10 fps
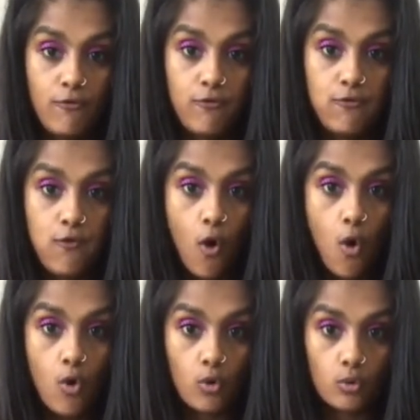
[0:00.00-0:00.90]

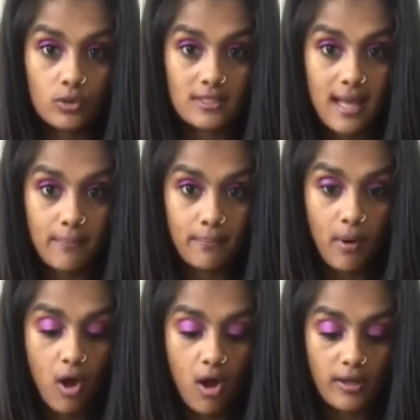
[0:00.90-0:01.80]
fold that
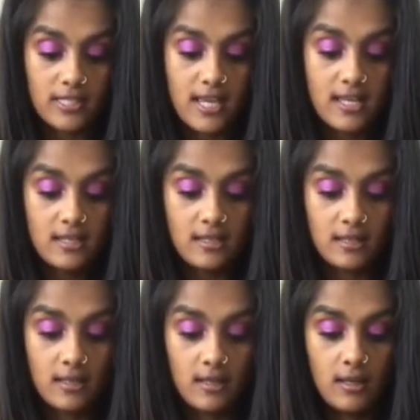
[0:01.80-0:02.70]
part in,
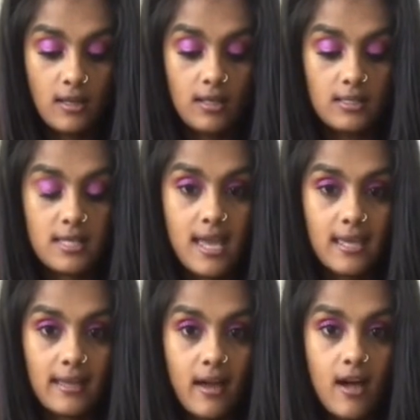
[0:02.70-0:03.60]

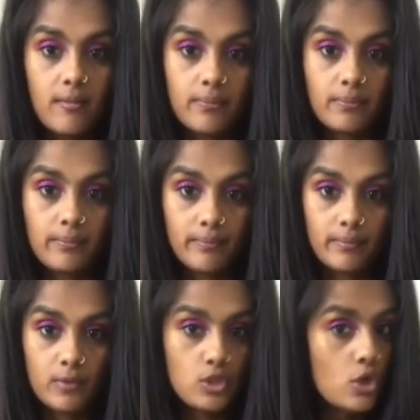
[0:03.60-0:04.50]
take it up.
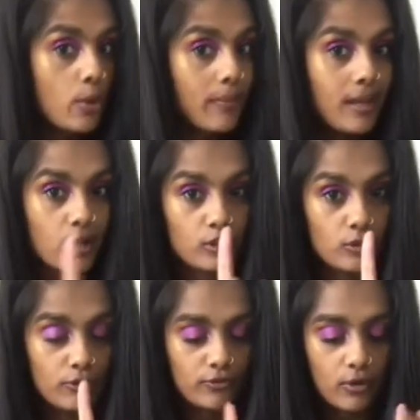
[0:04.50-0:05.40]
Don't make a
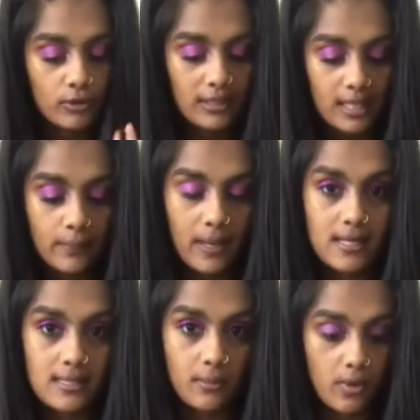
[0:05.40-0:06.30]
new fold, keep it
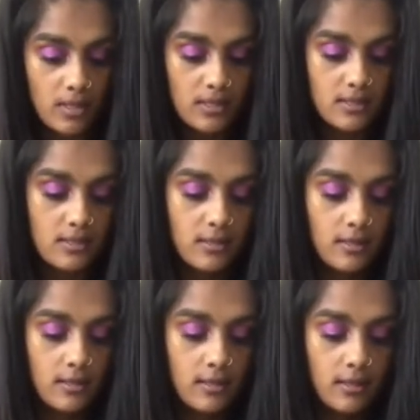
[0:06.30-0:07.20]
as it was.
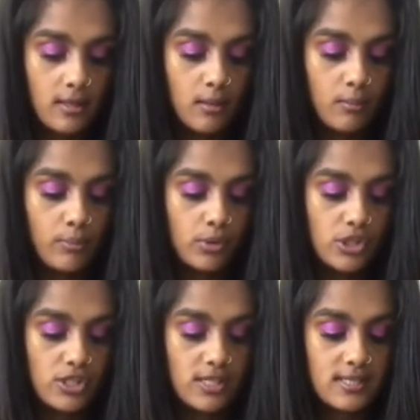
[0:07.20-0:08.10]

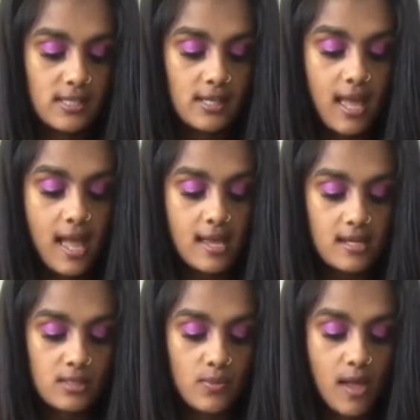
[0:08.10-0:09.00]
Push this in again
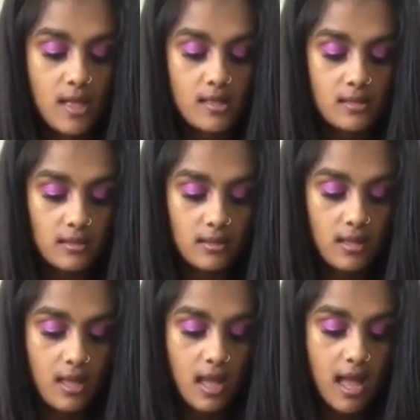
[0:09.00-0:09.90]
as well
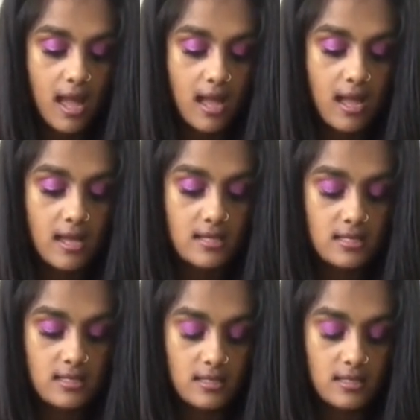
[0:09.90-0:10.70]
and